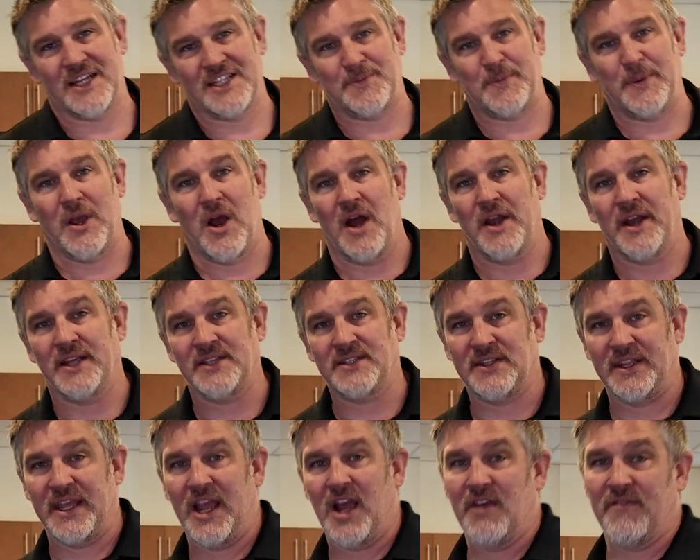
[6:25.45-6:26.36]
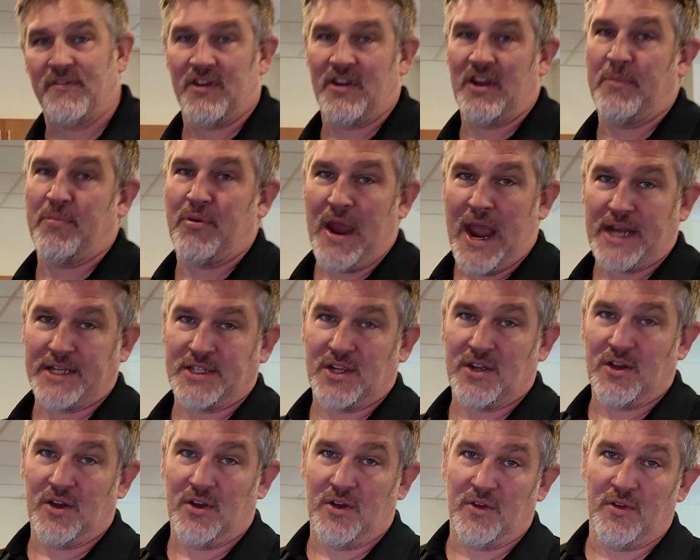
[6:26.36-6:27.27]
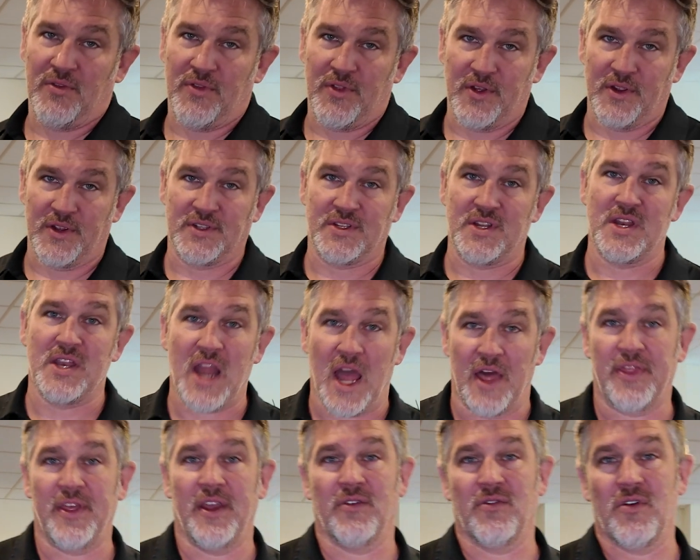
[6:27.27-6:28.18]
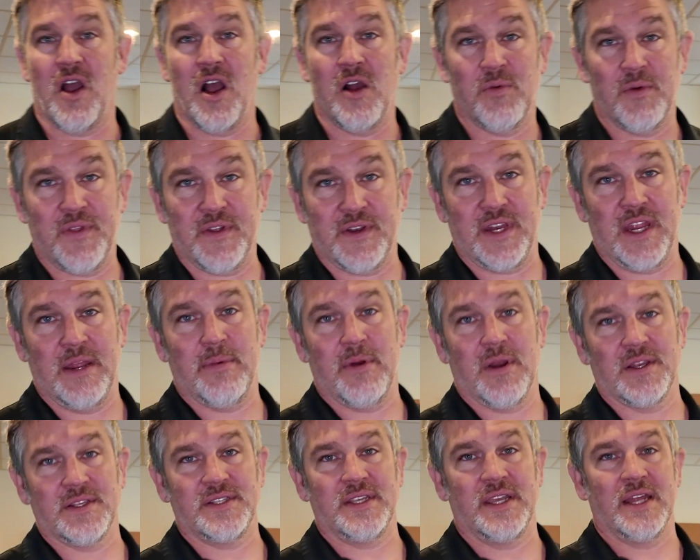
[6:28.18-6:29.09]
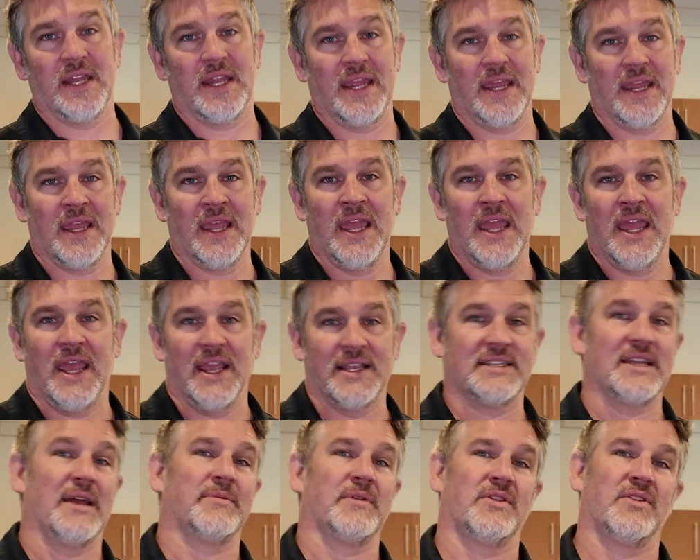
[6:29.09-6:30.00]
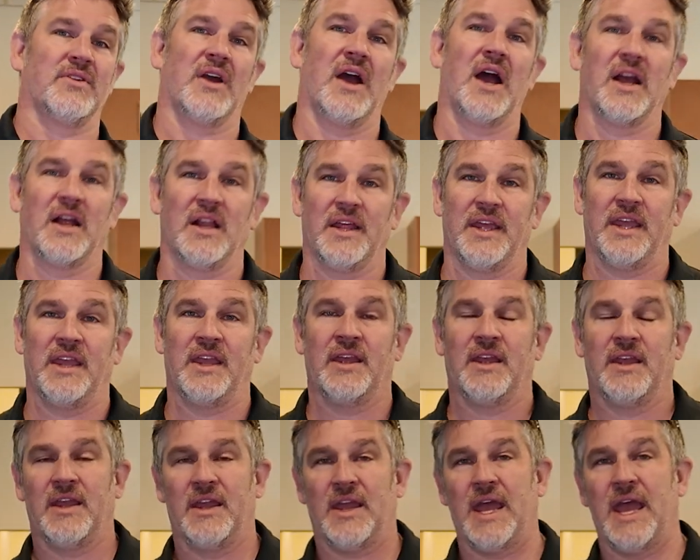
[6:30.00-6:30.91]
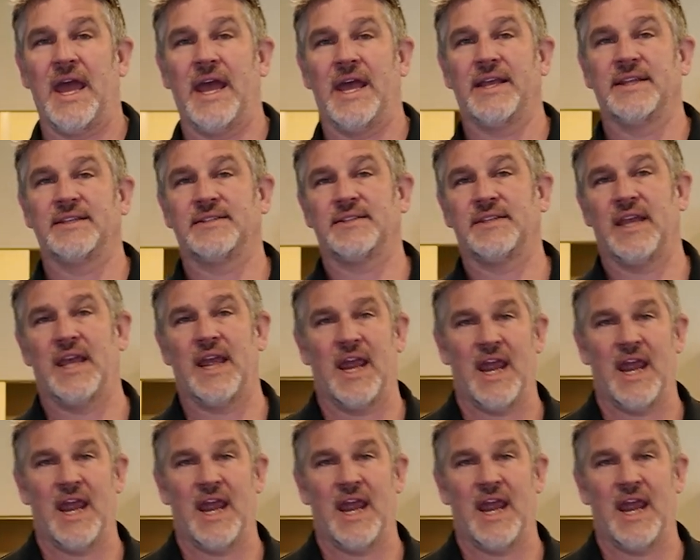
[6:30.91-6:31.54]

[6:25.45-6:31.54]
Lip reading: let's be honest. They are very practical. There is nothing wrong with the T-bar ceiling, except that they're ugly as